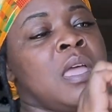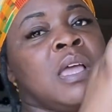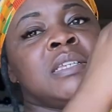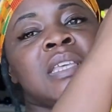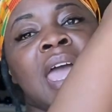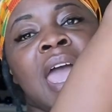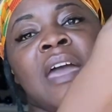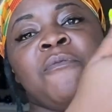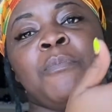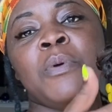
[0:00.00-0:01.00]
It's a
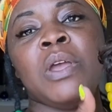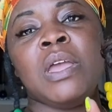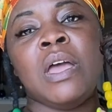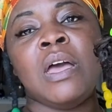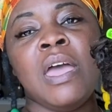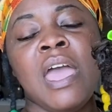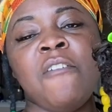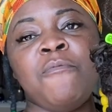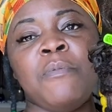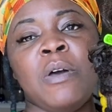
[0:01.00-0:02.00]
half braid, a
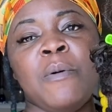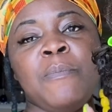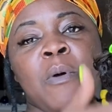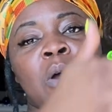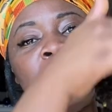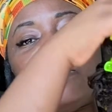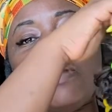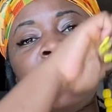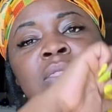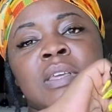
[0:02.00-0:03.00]
half uh, part
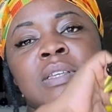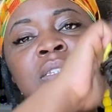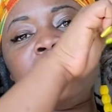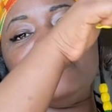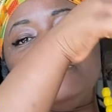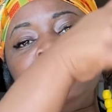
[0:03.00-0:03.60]
like this.